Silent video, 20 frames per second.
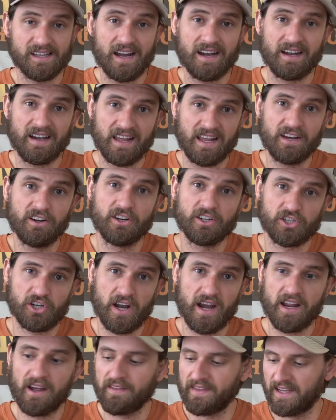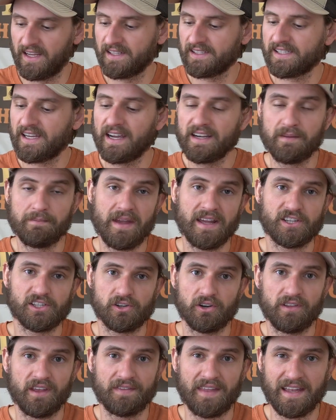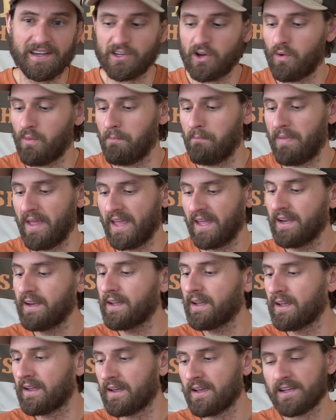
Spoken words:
got an inner tray on the inside to make sure that they don't bend.